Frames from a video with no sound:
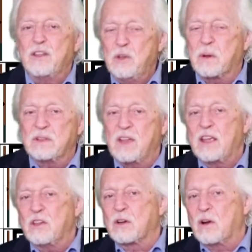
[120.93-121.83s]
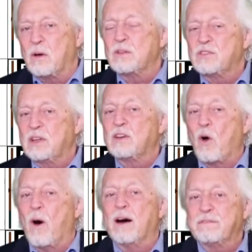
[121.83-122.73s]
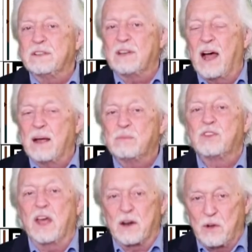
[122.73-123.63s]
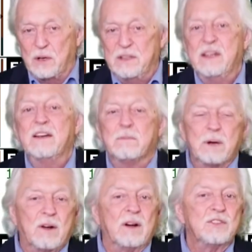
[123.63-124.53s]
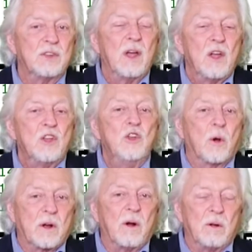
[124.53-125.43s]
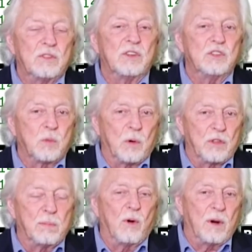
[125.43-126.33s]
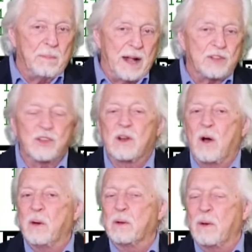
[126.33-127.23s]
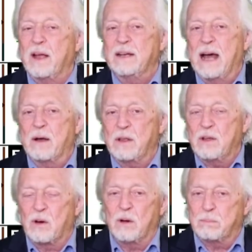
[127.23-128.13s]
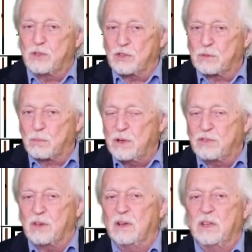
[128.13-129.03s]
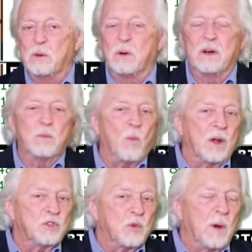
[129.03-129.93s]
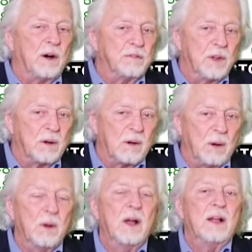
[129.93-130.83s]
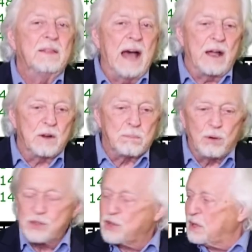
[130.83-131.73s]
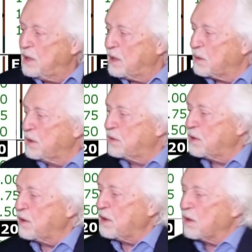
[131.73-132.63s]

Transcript: you can take your currency and oftentimes get a good deal because your currency's worth more. Imagine going right now to Europe. Just recently you were at 112 euro. Now you're pushing here into the